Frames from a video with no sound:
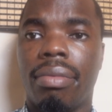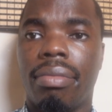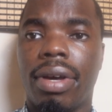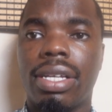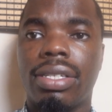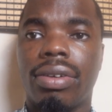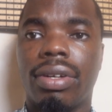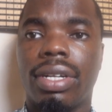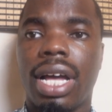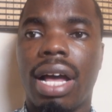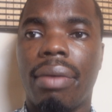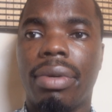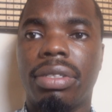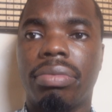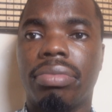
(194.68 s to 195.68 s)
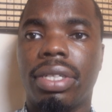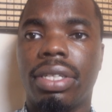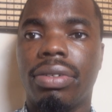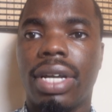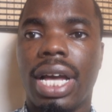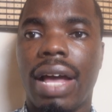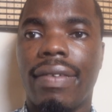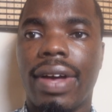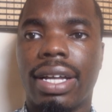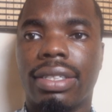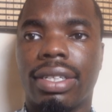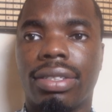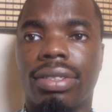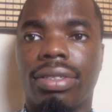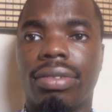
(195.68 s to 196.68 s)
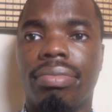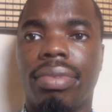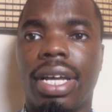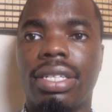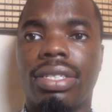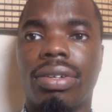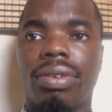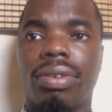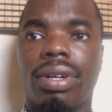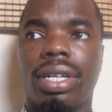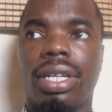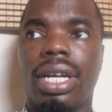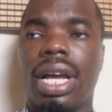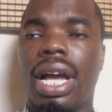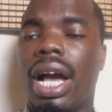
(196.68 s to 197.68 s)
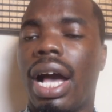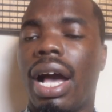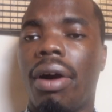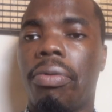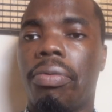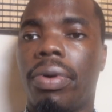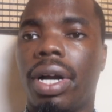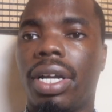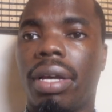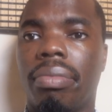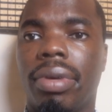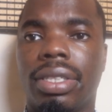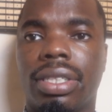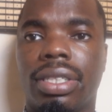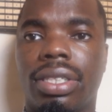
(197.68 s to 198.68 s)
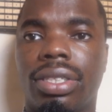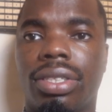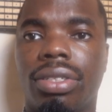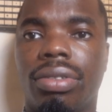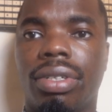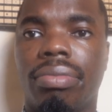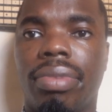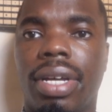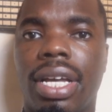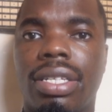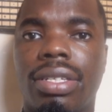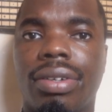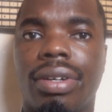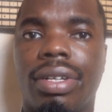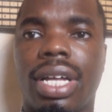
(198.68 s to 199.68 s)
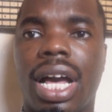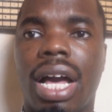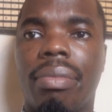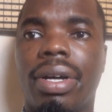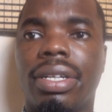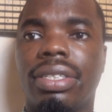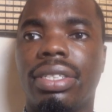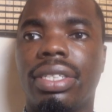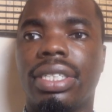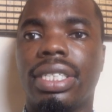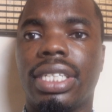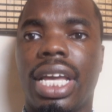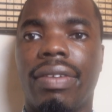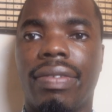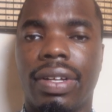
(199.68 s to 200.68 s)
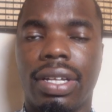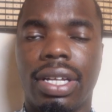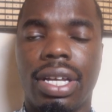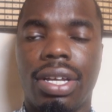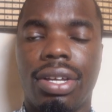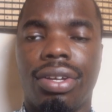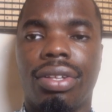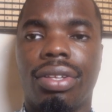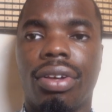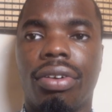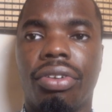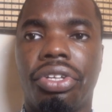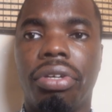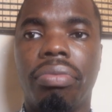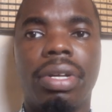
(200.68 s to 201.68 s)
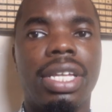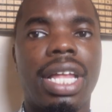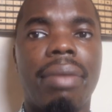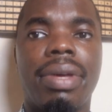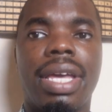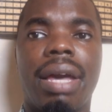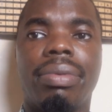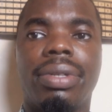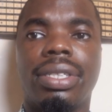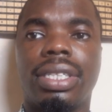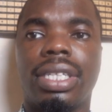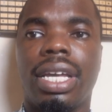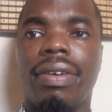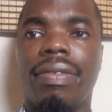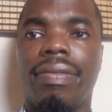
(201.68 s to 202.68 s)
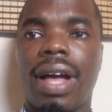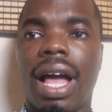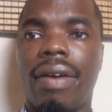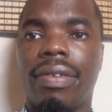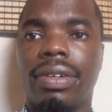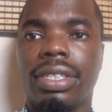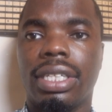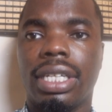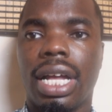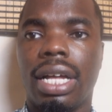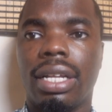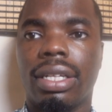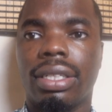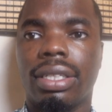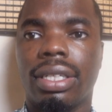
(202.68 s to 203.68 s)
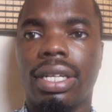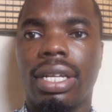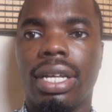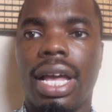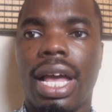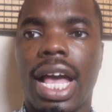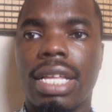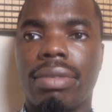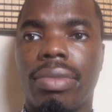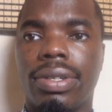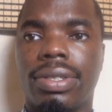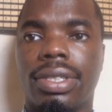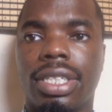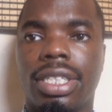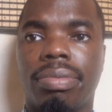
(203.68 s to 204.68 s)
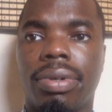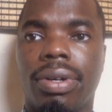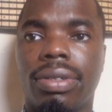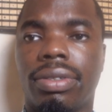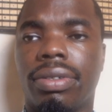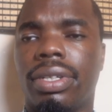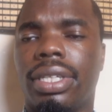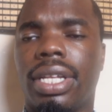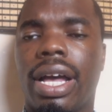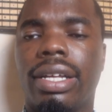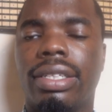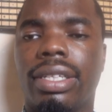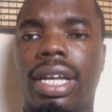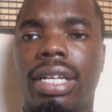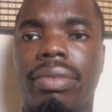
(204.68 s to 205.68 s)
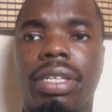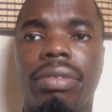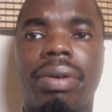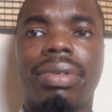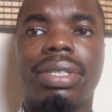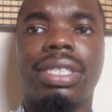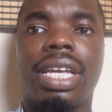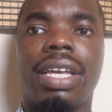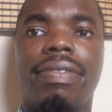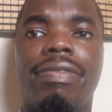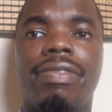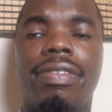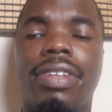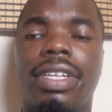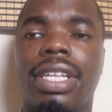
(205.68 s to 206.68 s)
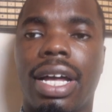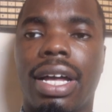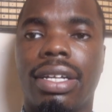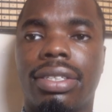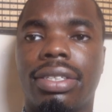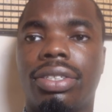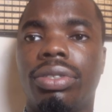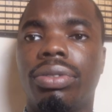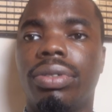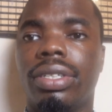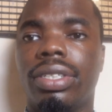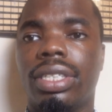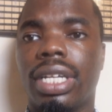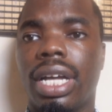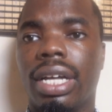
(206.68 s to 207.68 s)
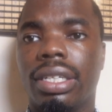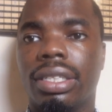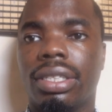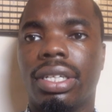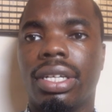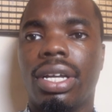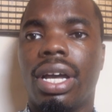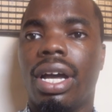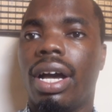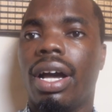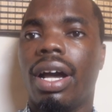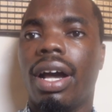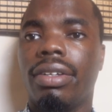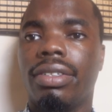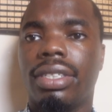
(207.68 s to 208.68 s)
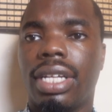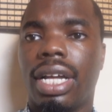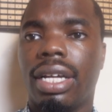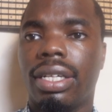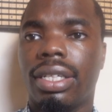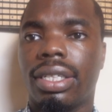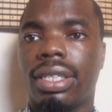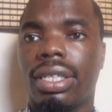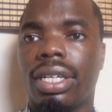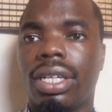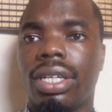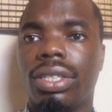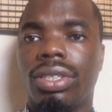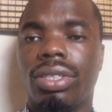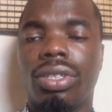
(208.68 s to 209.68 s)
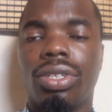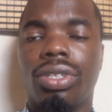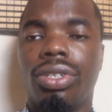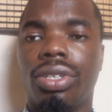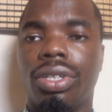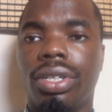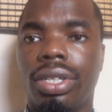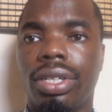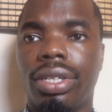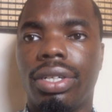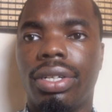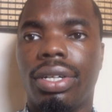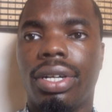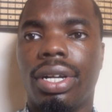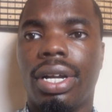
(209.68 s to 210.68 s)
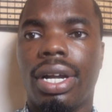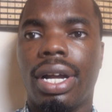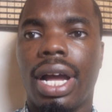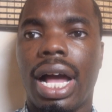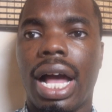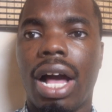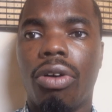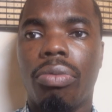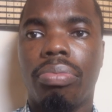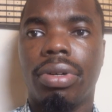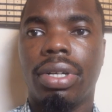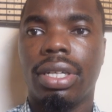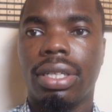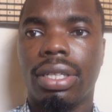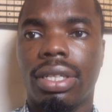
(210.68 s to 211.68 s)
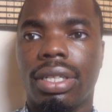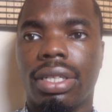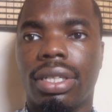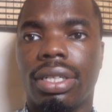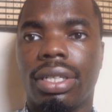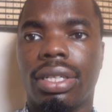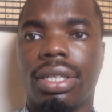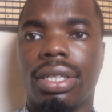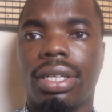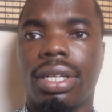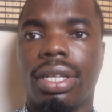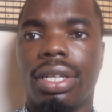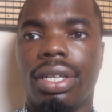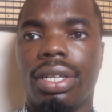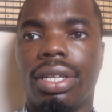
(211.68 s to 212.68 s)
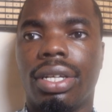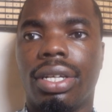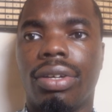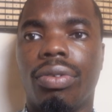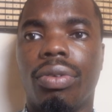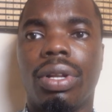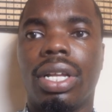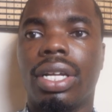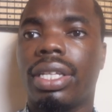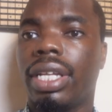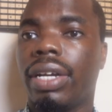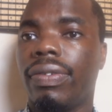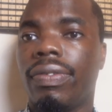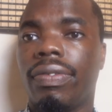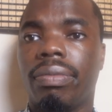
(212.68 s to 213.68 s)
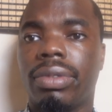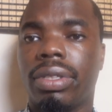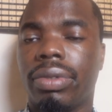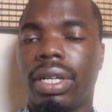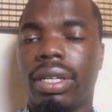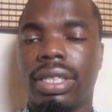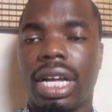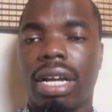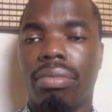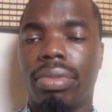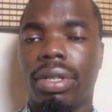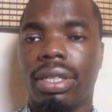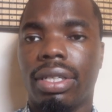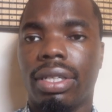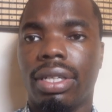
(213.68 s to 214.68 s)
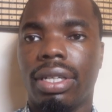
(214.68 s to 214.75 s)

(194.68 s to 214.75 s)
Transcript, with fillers: based on how much money you have access to, based on how well your business is doing, based on how much you're saving. You know, you may not be able to save five hundred dollars as most of these polls or a thousand dollars, but you may be able to save fifty dollars, two hundred dollars, a hundred dollars. So your output will look different from someone else's output.